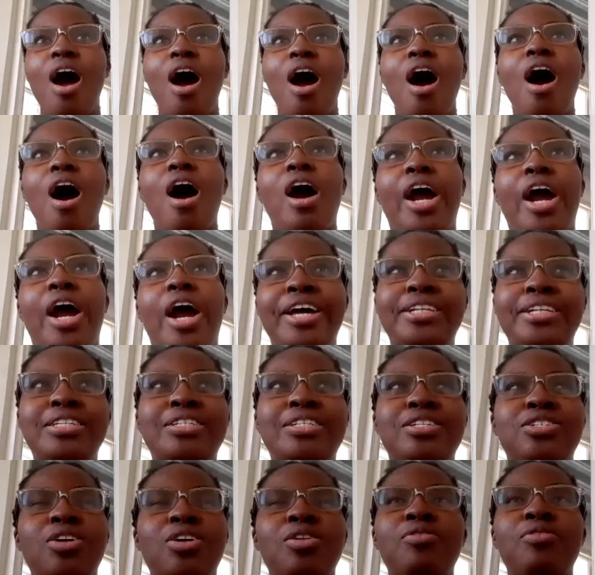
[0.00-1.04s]
All right,
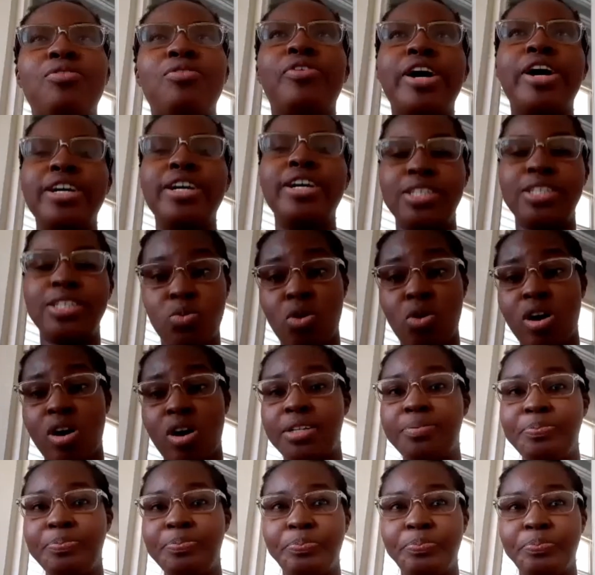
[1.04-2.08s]
so the first
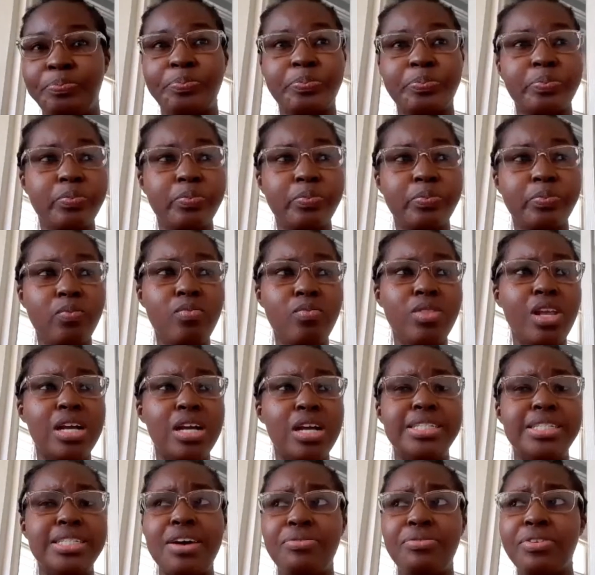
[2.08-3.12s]
one,
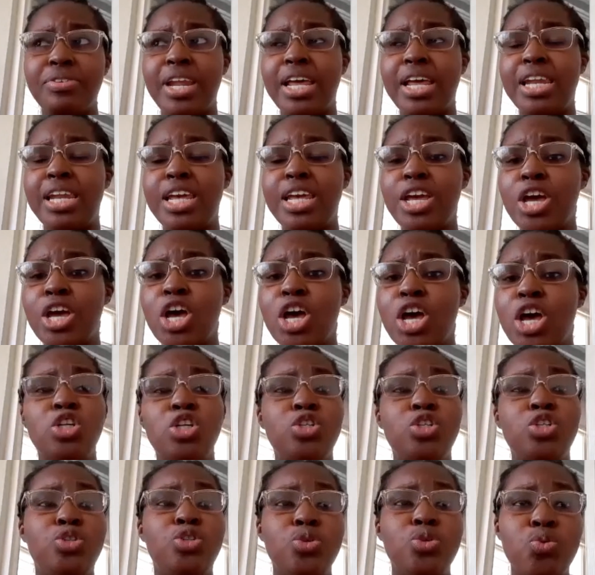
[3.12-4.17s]
definitely
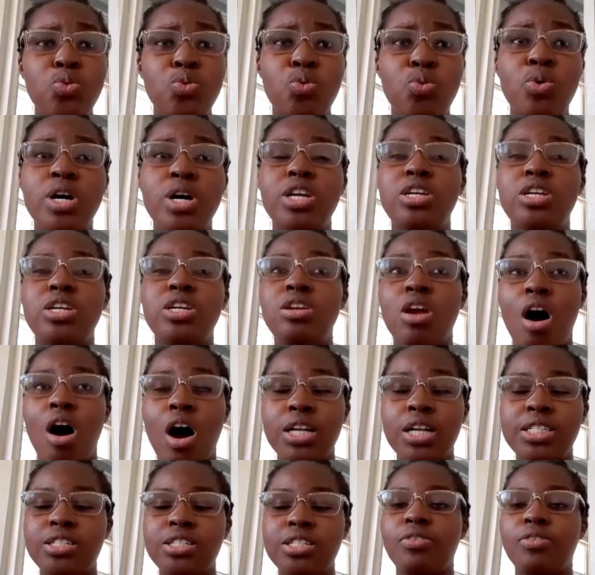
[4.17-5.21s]
do
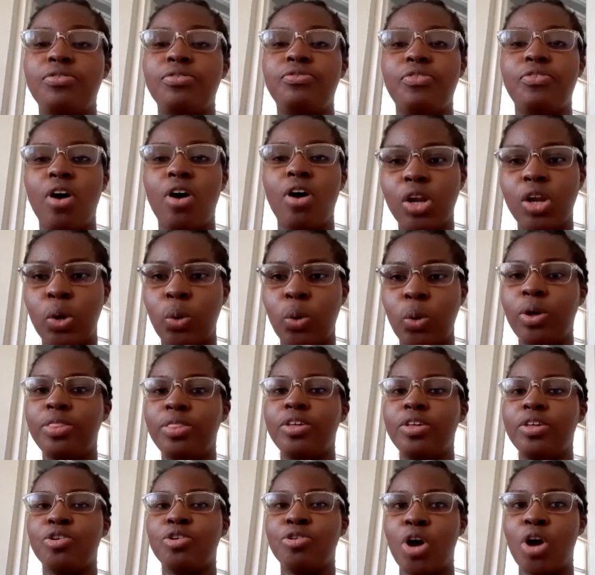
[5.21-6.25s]
not follow
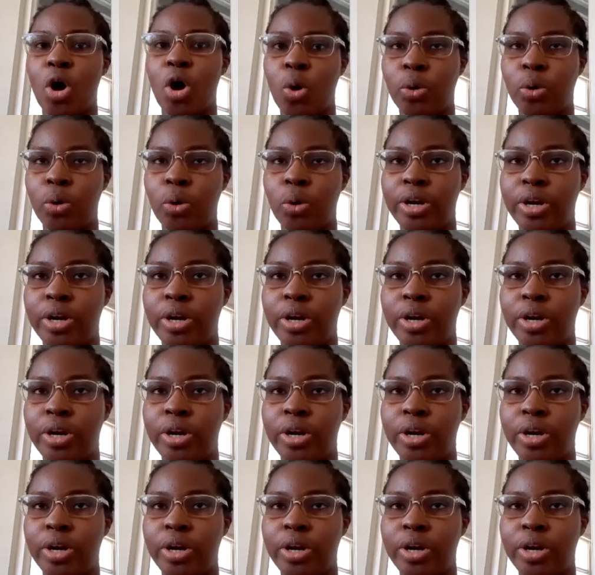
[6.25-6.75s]
the crowd.